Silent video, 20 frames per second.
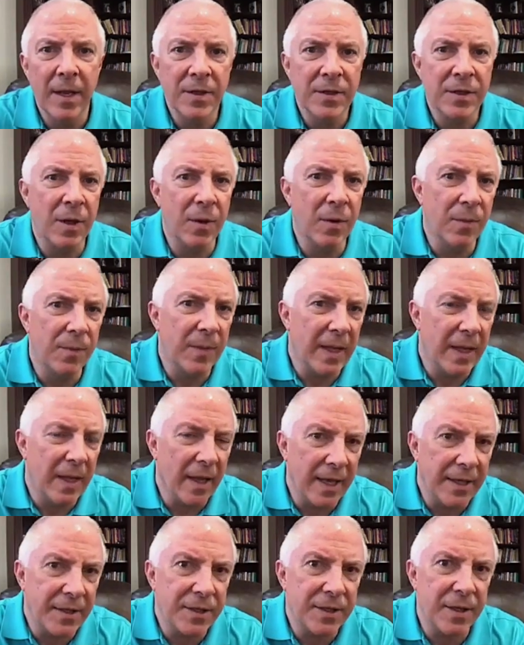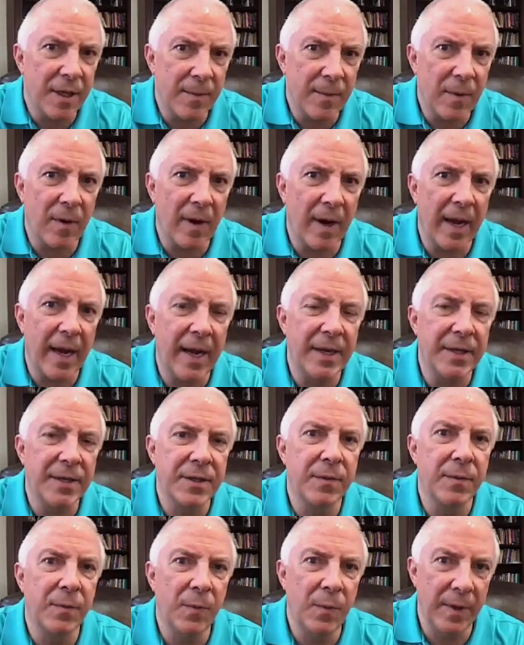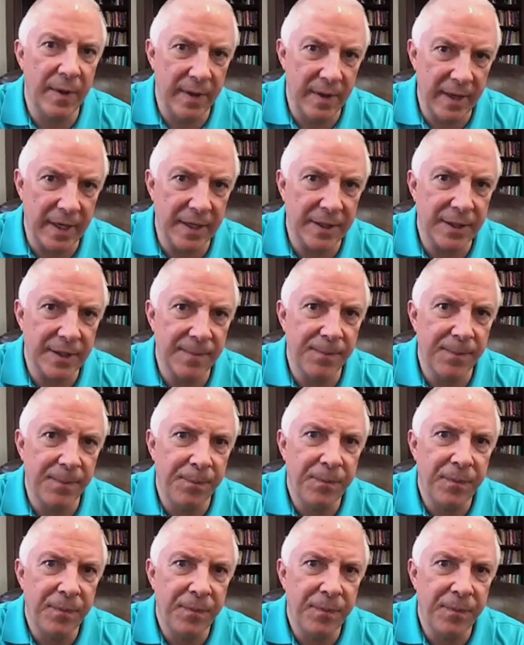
So let's summarize with this.